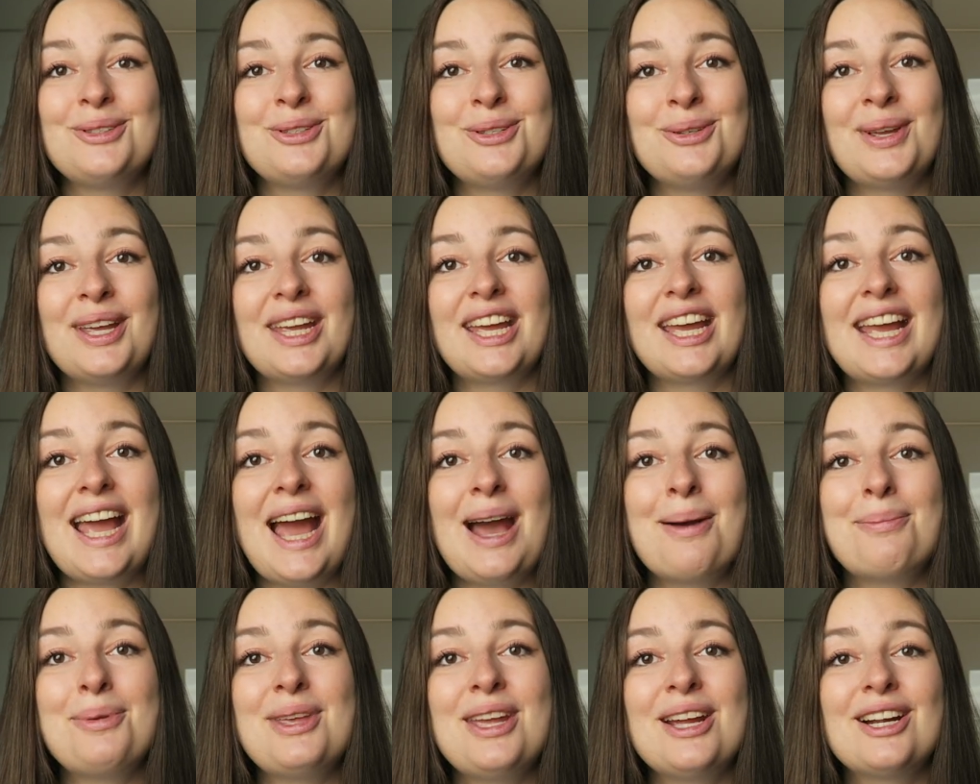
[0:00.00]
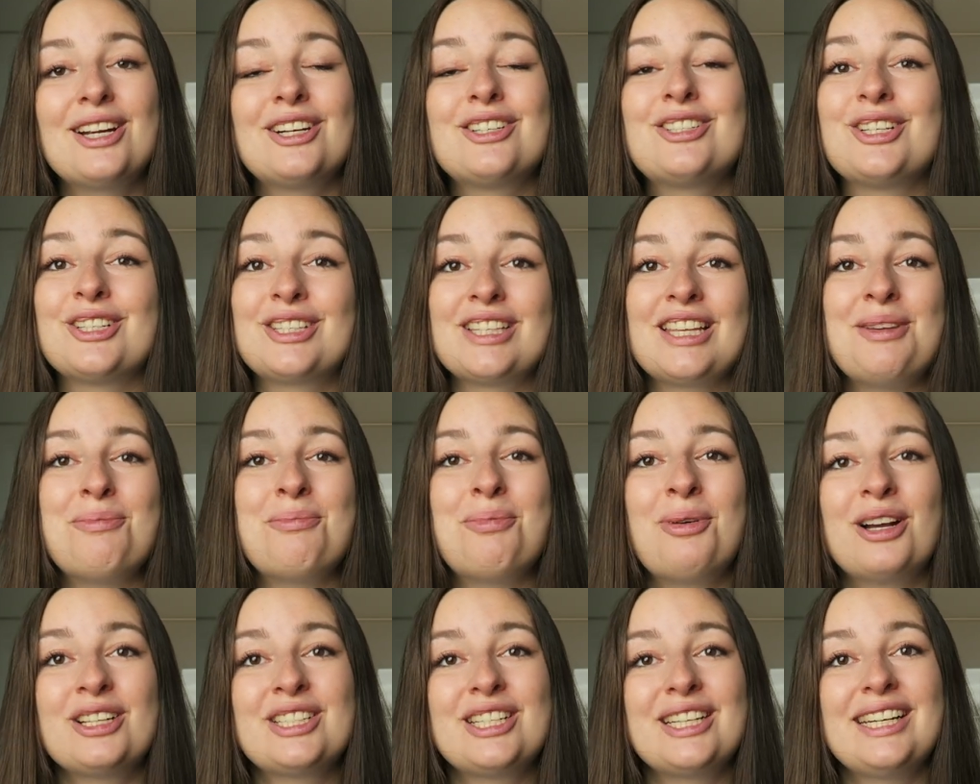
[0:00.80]
doing a gap year, just
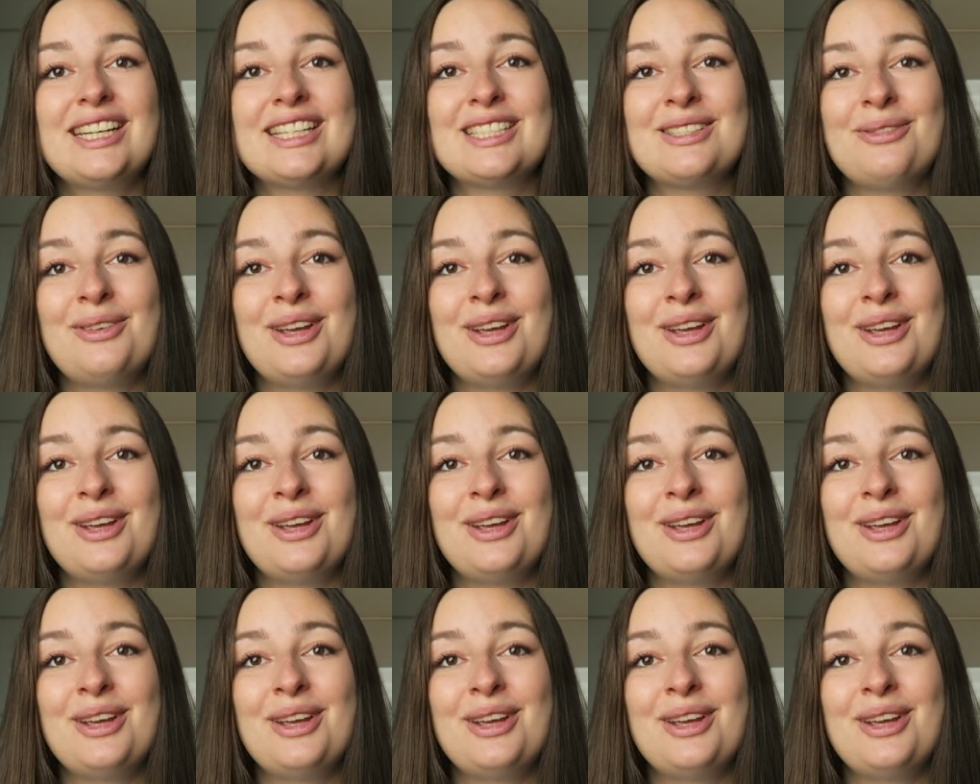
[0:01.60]
keep watching this